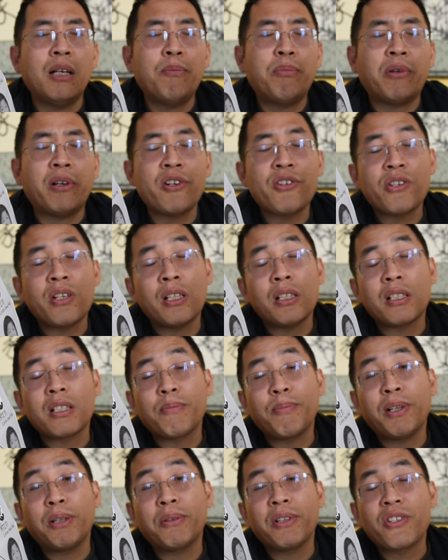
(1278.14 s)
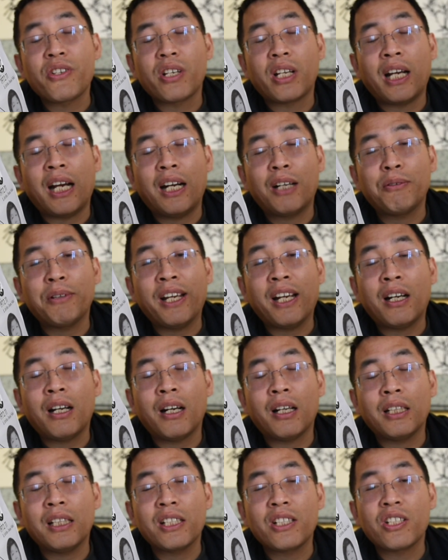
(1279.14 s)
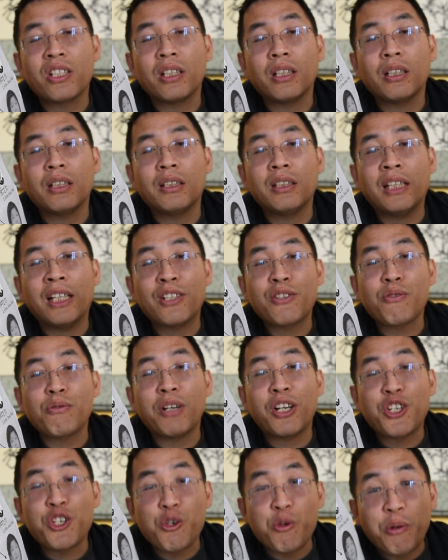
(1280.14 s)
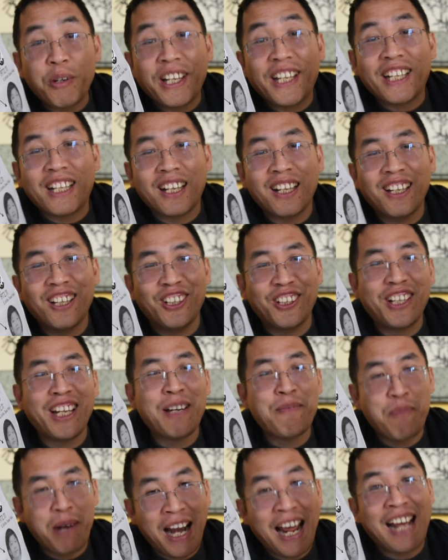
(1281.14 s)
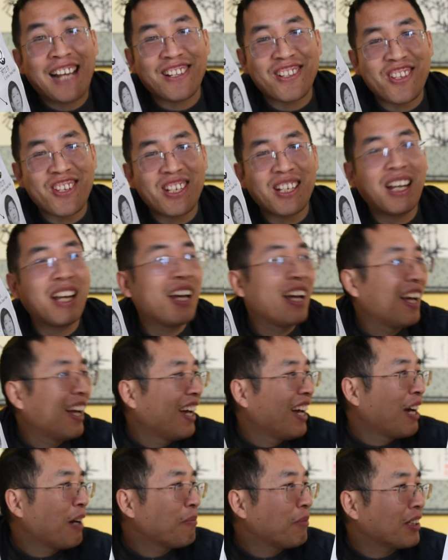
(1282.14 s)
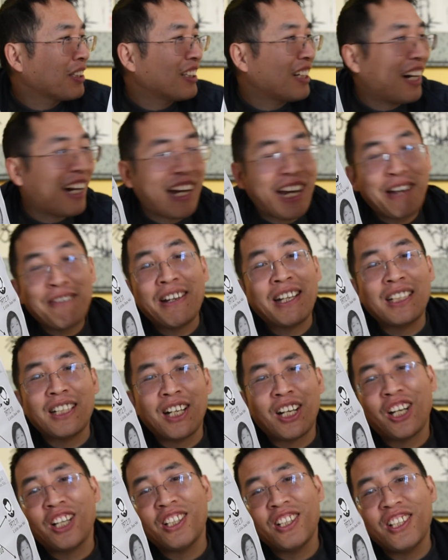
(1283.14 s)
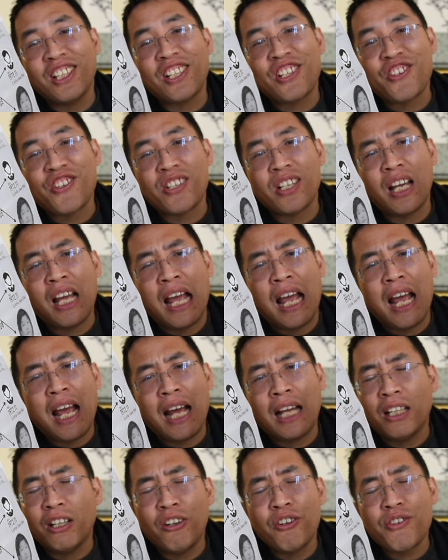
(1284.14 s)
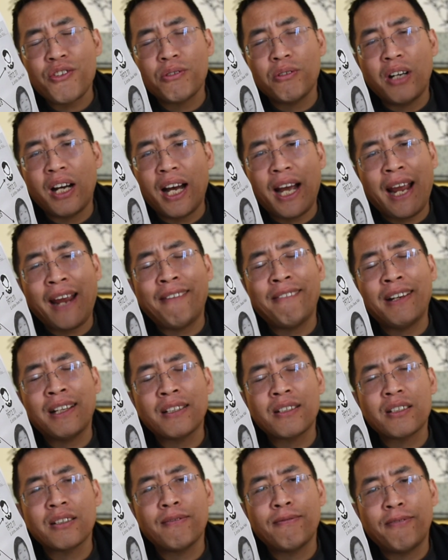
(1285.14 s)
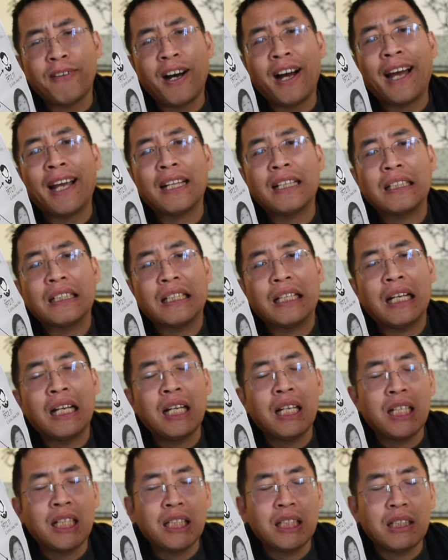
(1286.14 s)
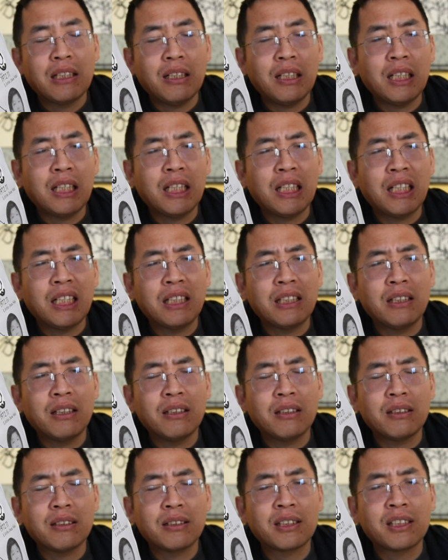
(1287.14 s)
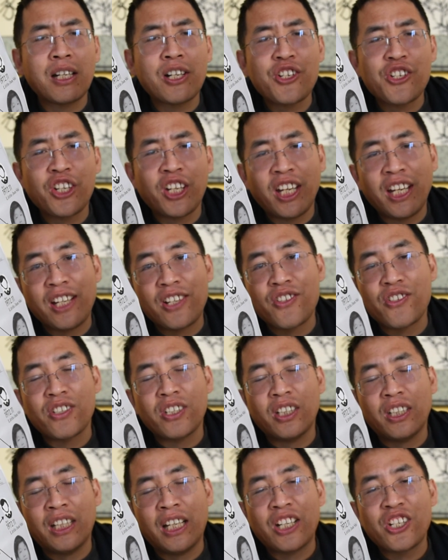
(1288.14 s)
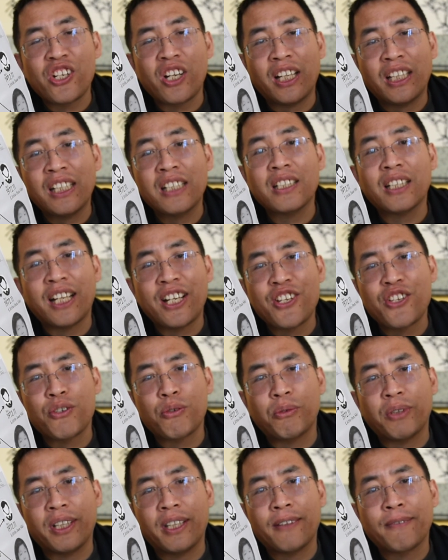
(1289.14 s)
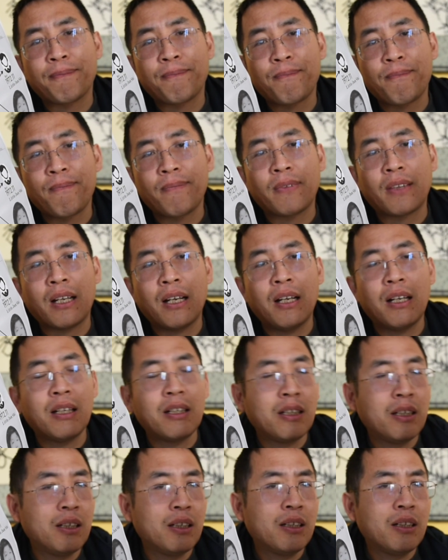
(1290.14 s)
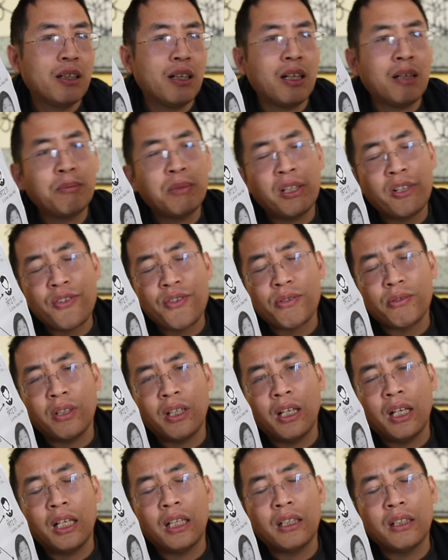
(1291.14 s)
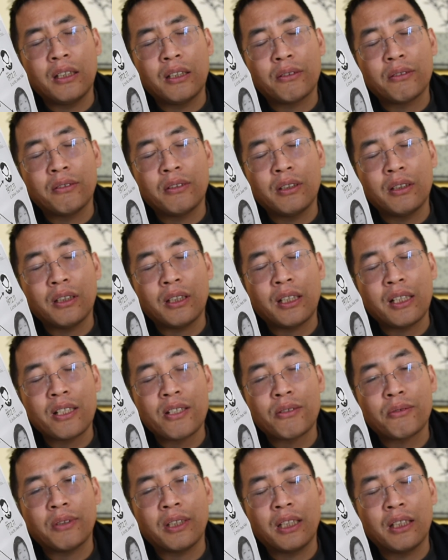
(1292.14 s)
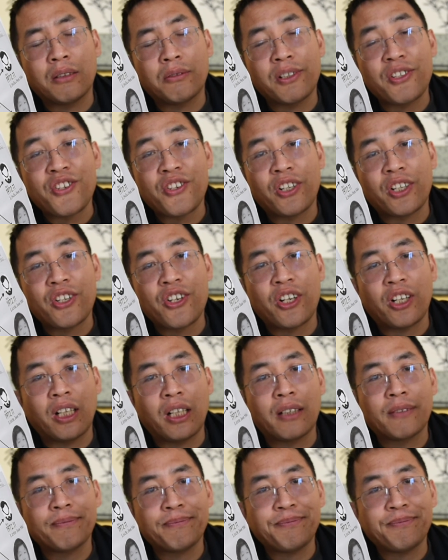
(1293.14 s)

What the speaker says: person's spirit can reincarnate into a tree, okay, plants. But I haven't heard this. And also, I haven't found such case in Chinese history. I'm also a history researcher.